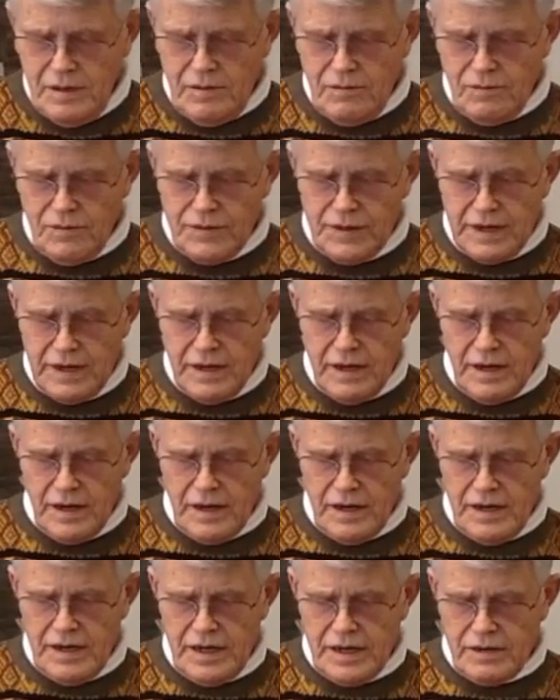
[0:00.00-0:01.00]
With our
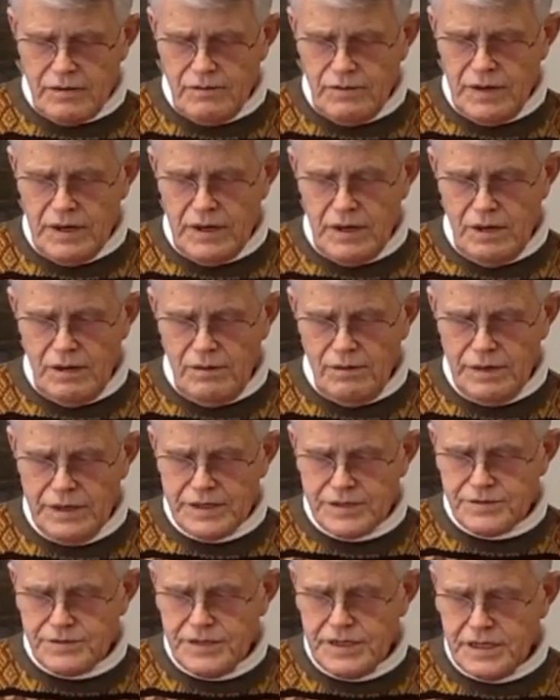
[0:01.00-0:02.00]
intellect, we
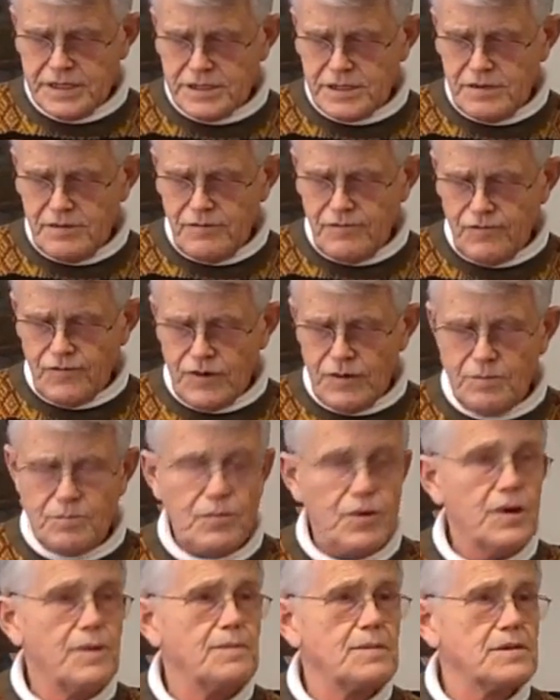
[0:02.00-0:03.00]
always reason from
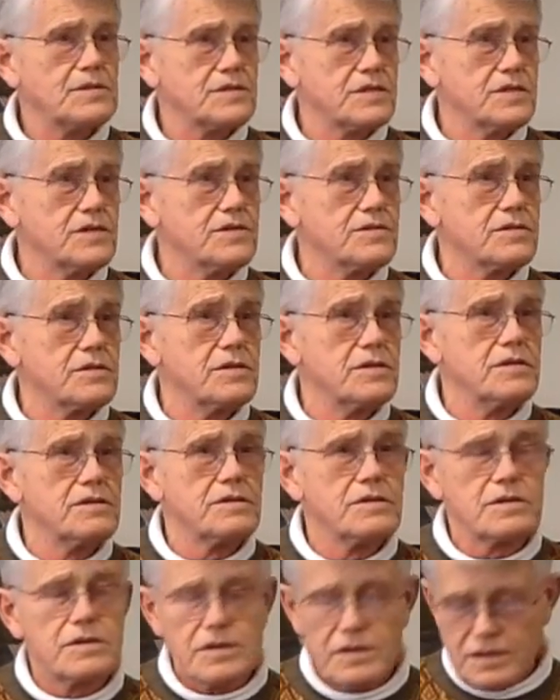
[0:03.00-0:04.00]
premises
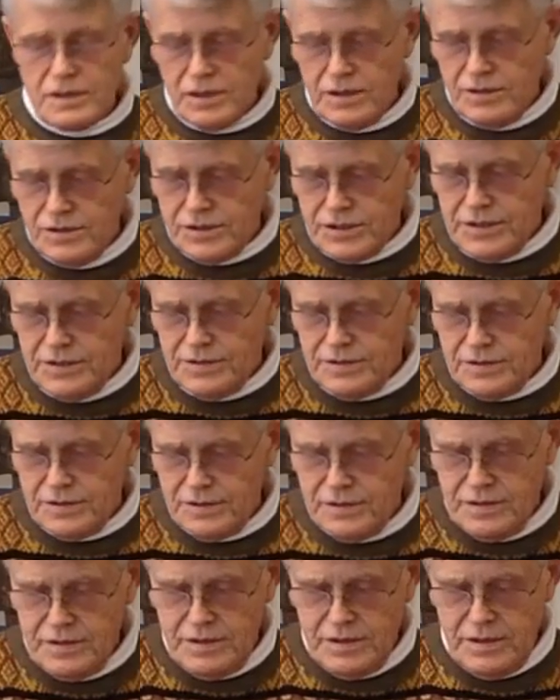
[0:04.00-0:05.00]
to conclusions,
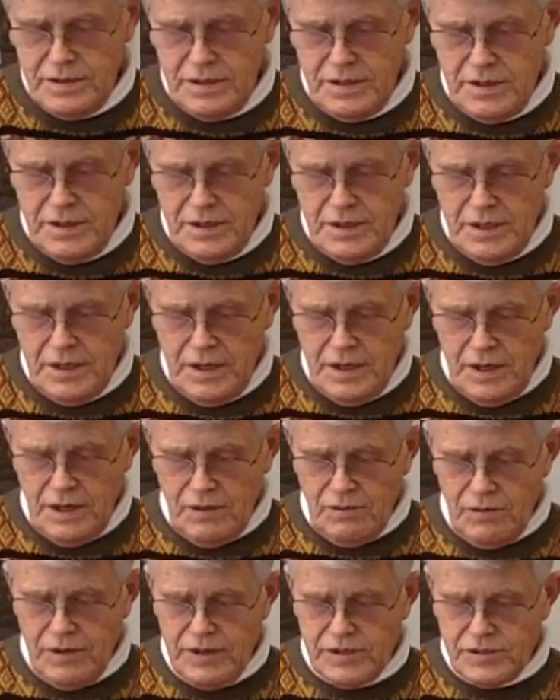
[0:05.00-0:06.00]

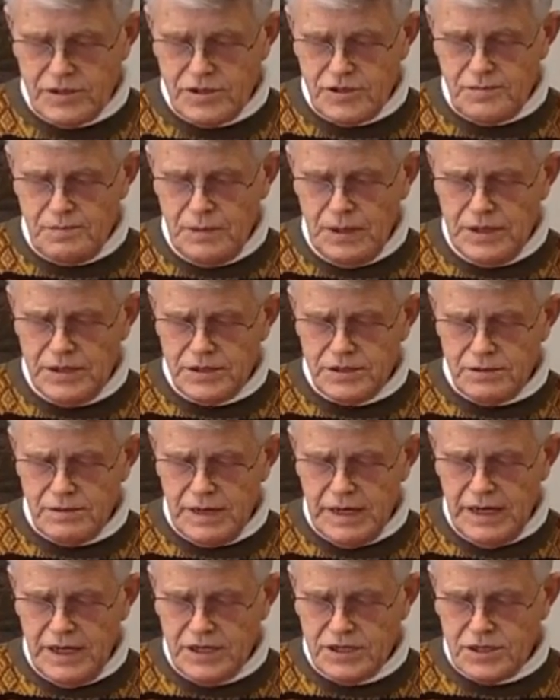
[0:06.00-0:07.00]
whereas the spiritual
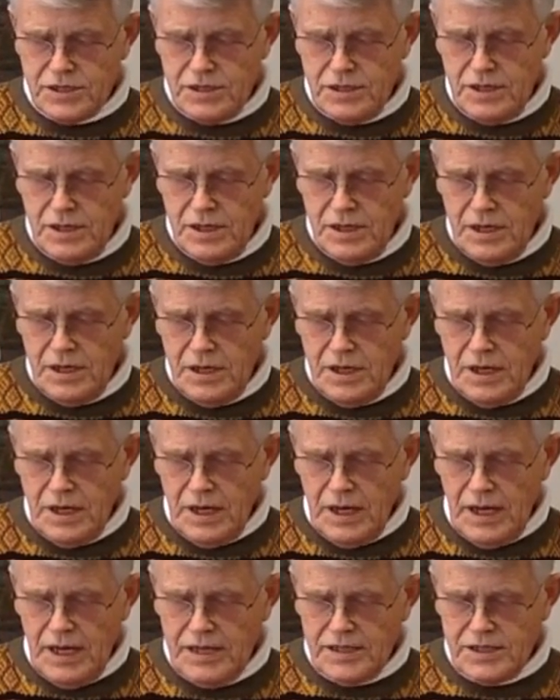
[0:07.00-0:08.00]
nature
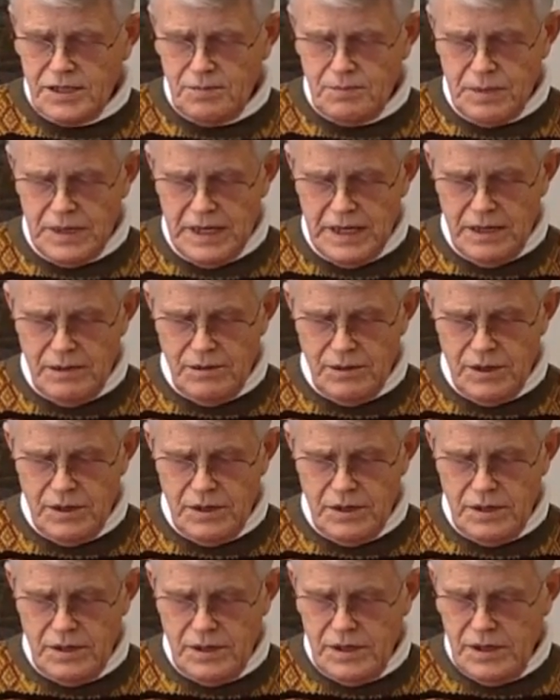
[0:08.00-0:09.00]
has the
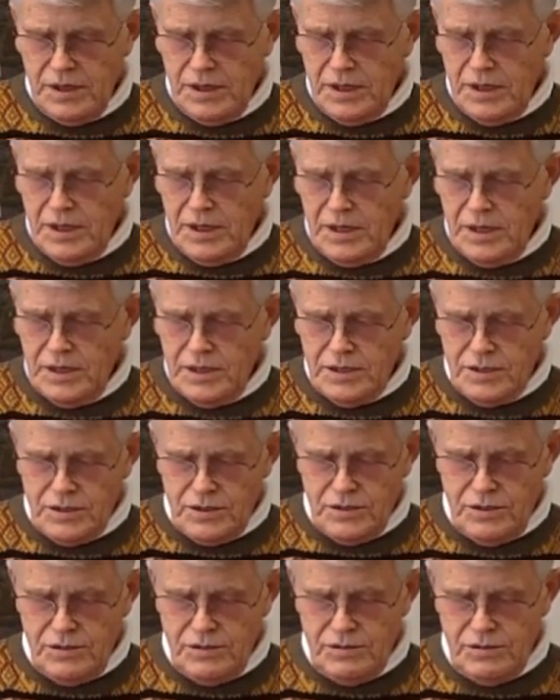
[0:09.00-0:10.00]
power
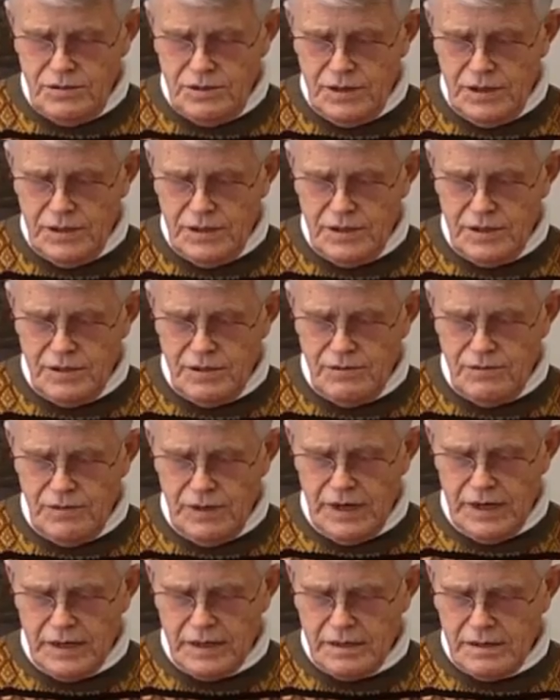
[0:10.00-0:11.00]
to
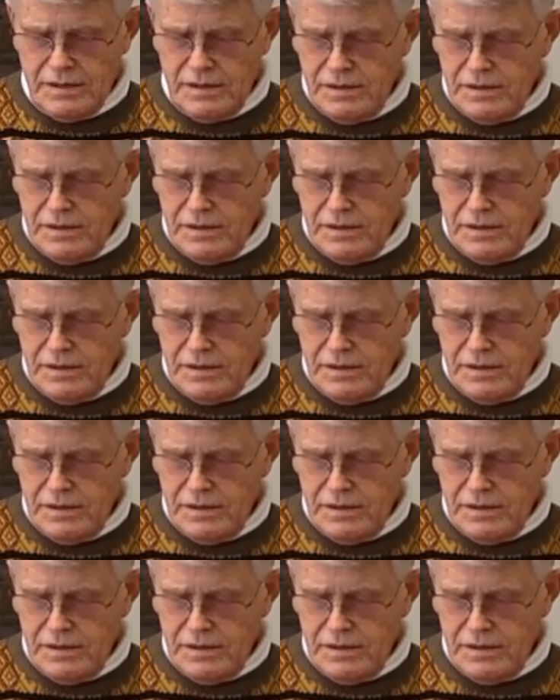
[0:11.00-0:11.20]
direct